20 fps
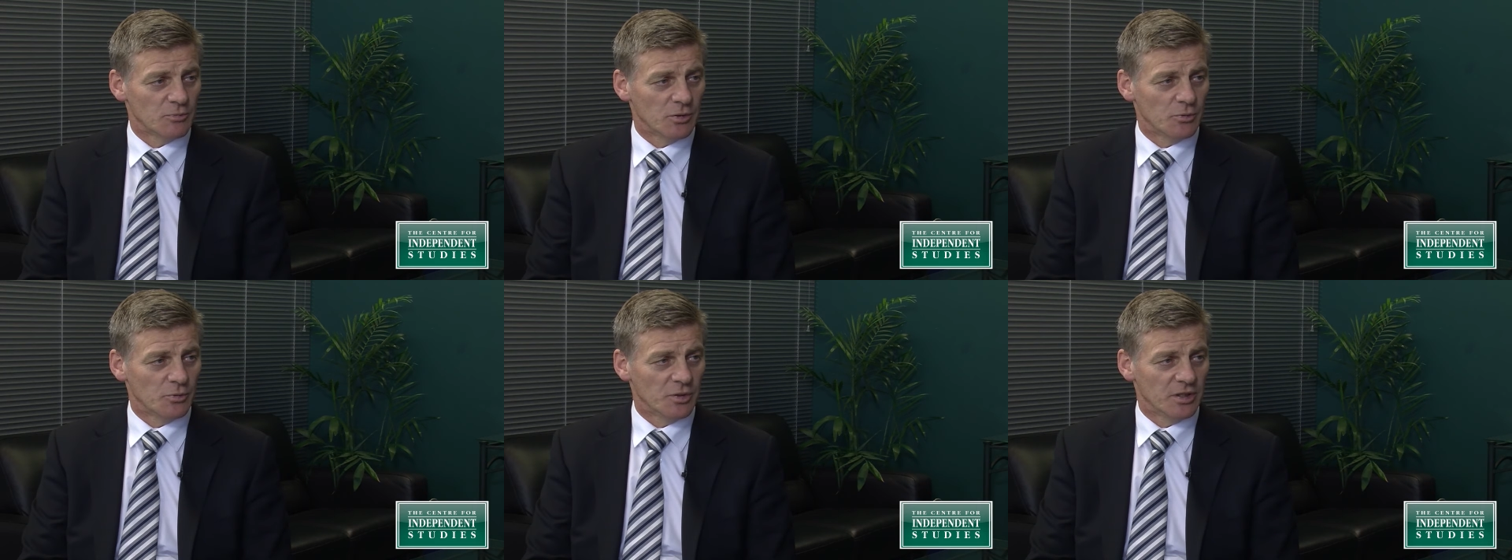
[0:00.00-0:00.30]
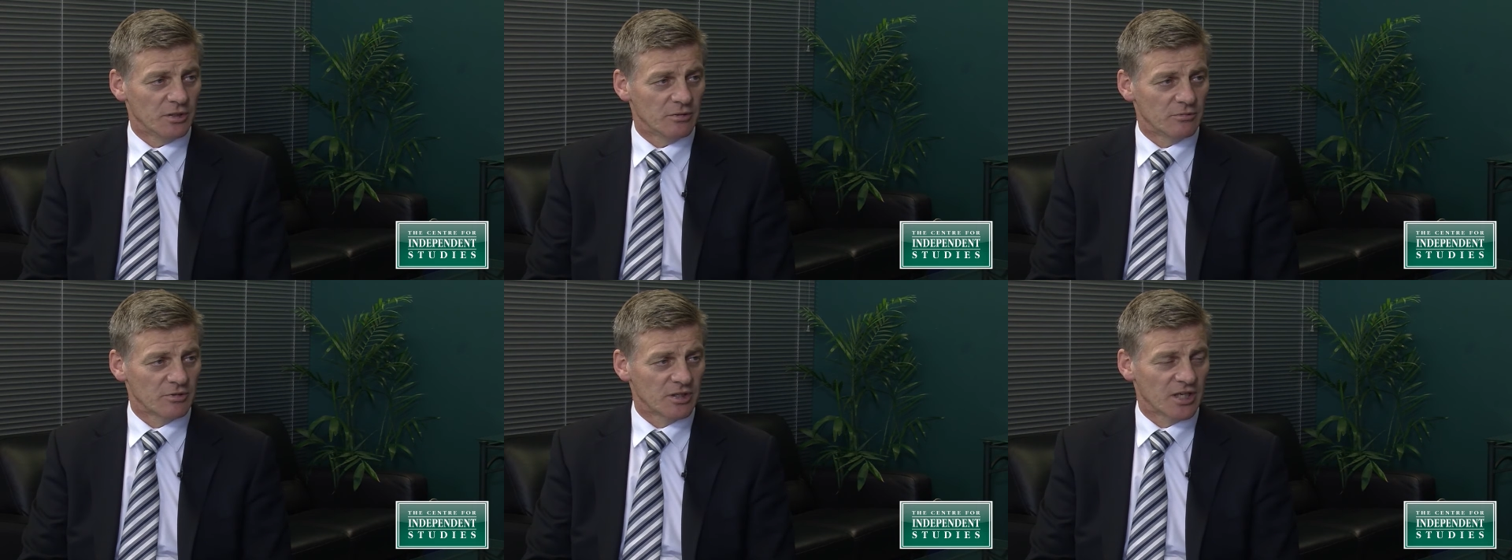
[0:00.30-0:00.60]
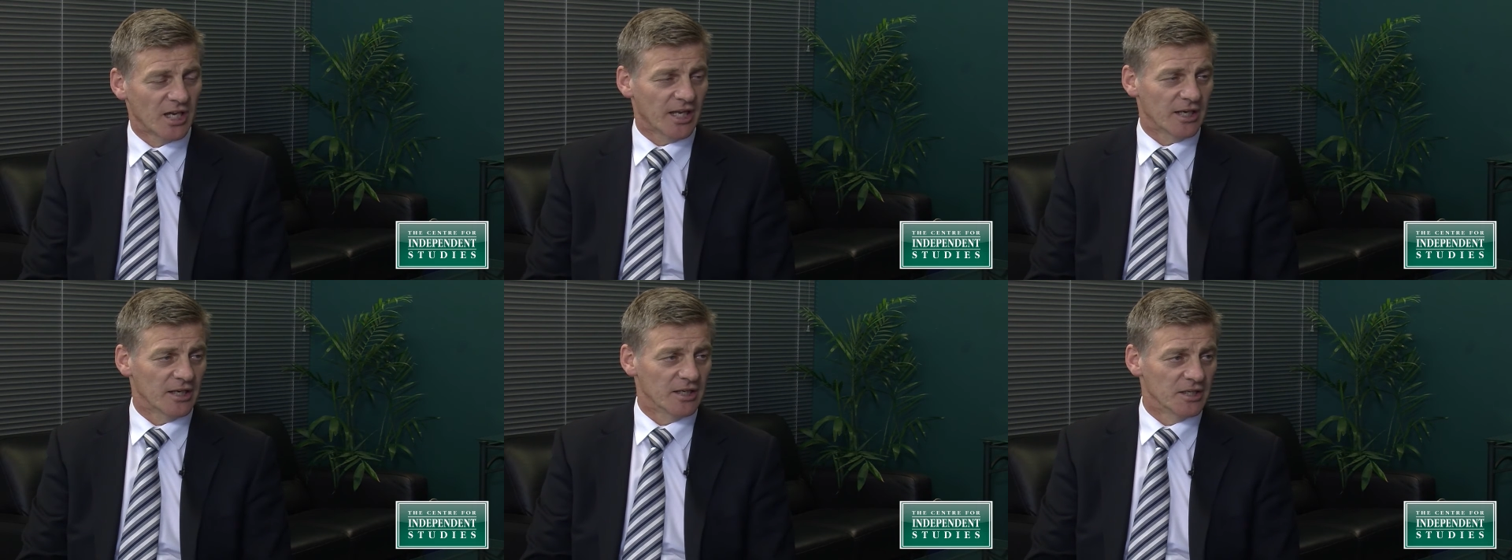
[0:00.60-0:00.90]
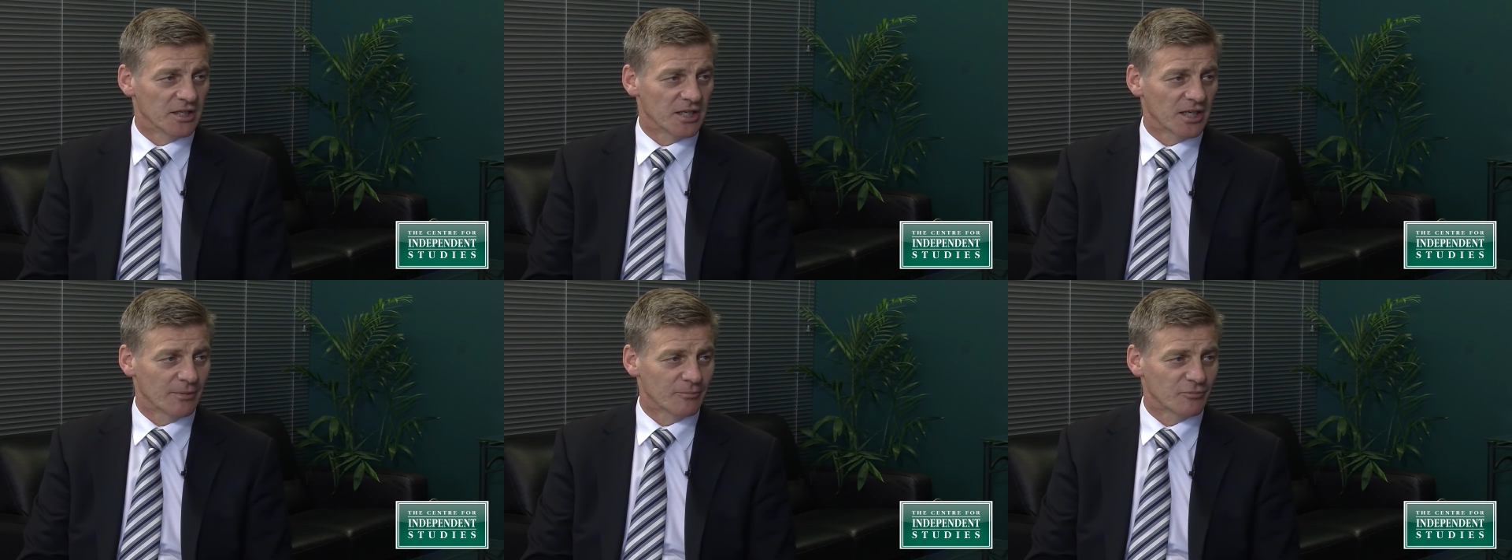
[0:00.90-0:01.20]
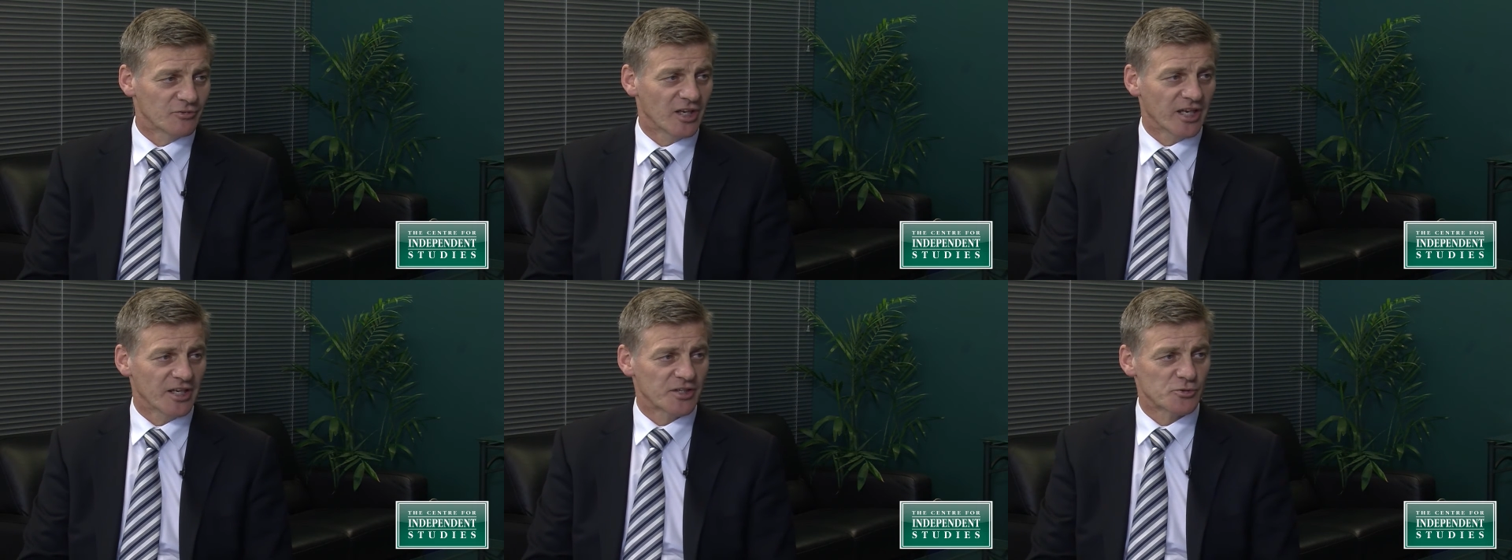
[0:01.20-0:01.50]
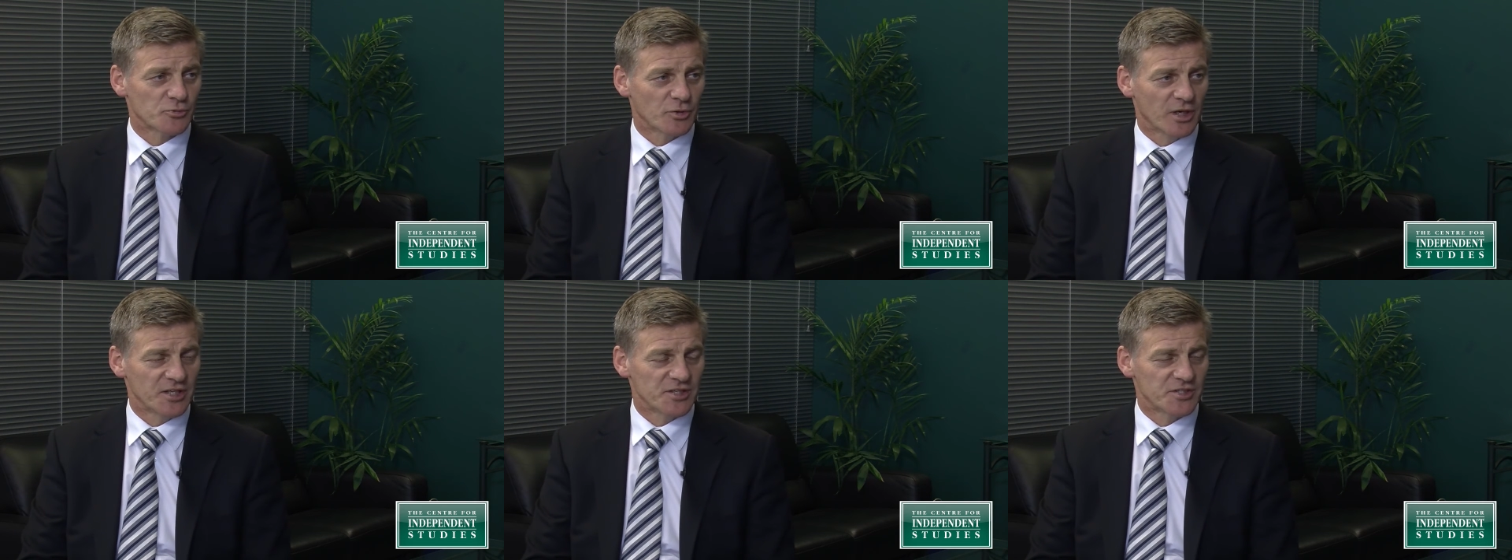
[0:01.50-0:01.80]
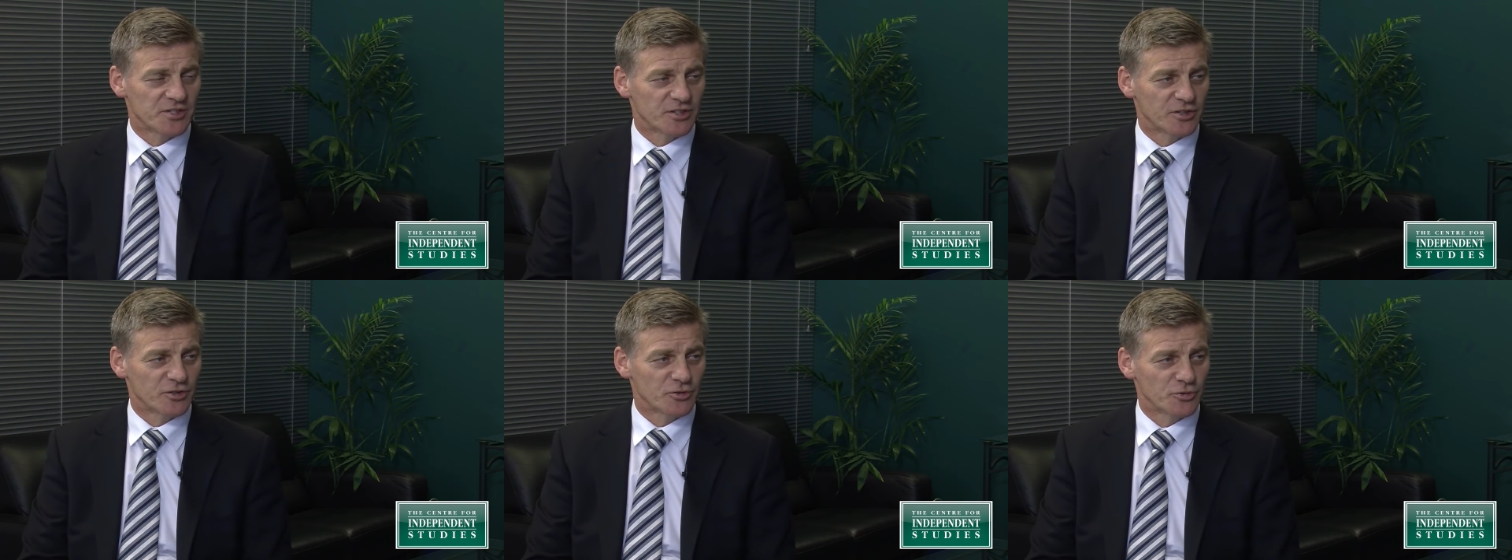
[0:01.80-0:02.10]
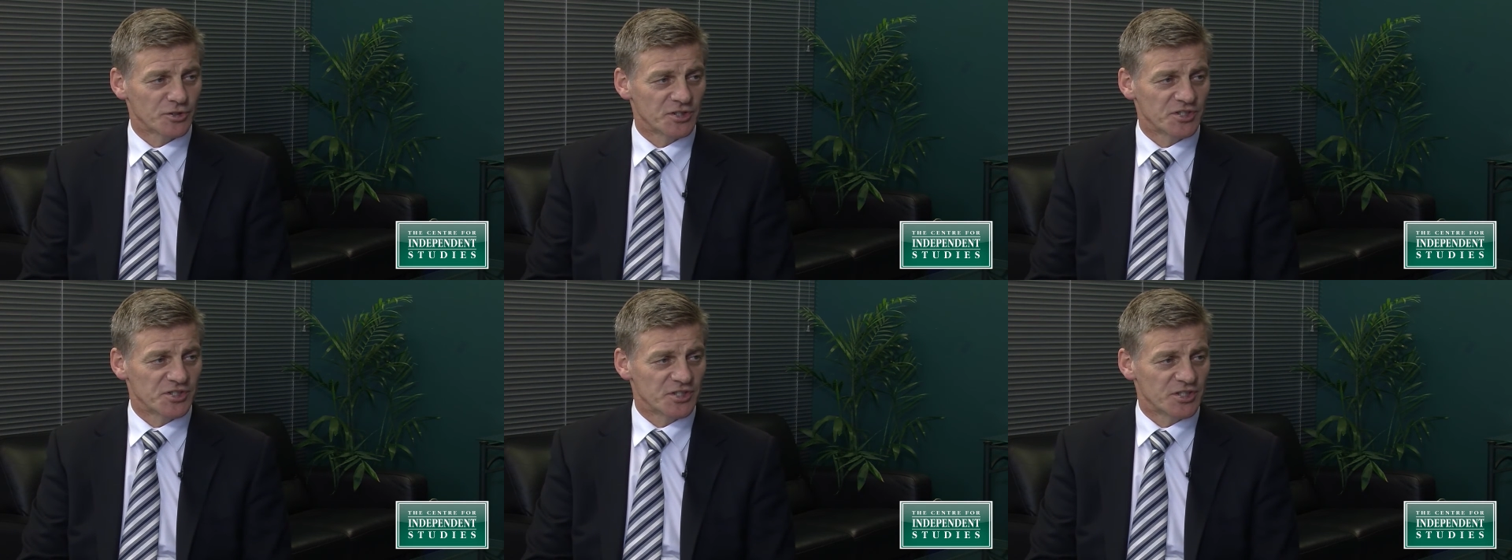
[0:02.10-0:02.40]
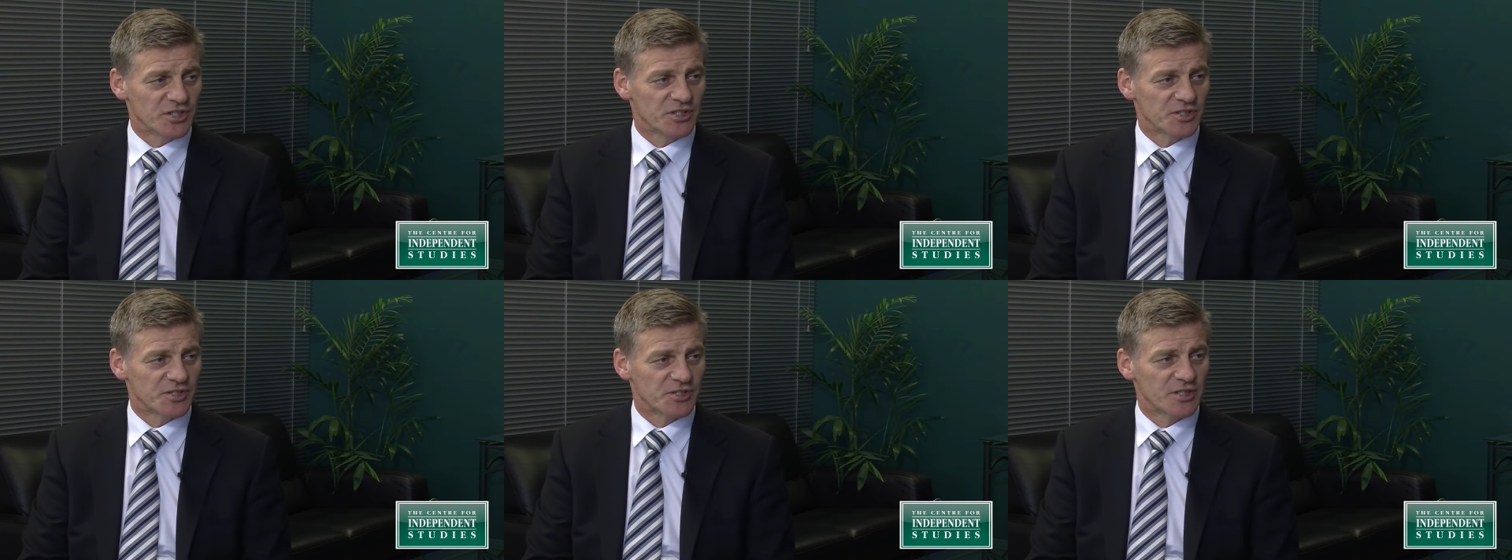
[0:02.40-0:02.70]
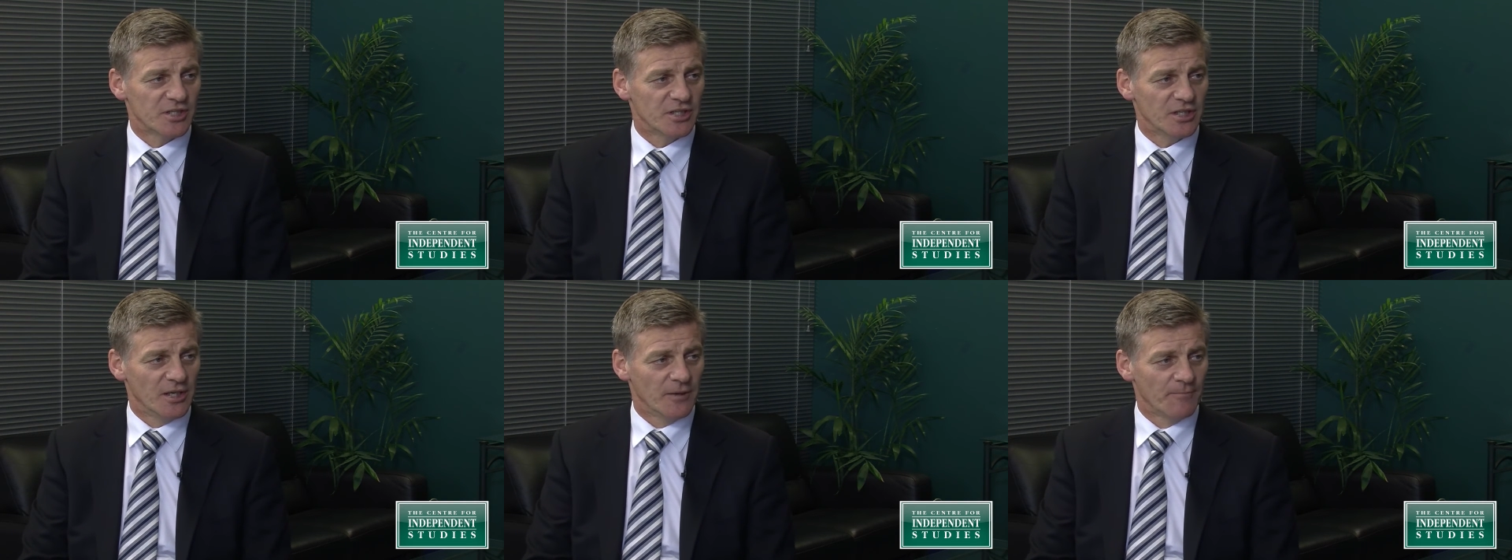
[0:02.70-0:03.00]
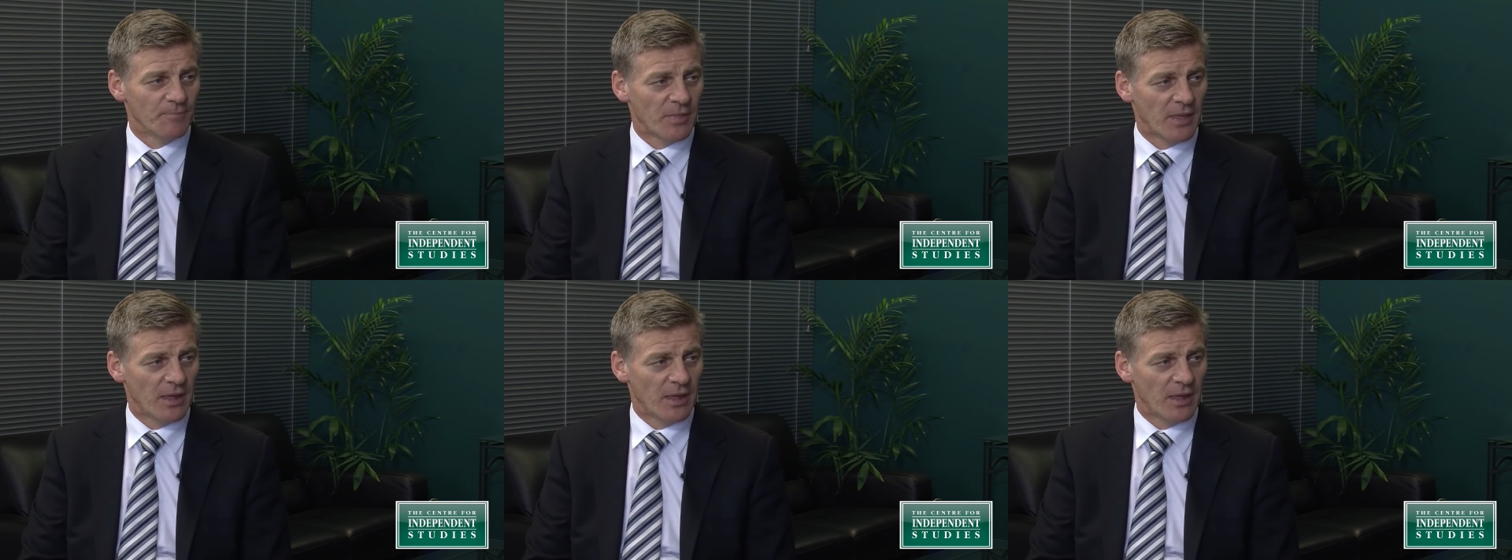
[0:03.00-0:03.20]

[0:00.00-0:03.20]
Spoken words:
where we cut income tax rates and increased GST.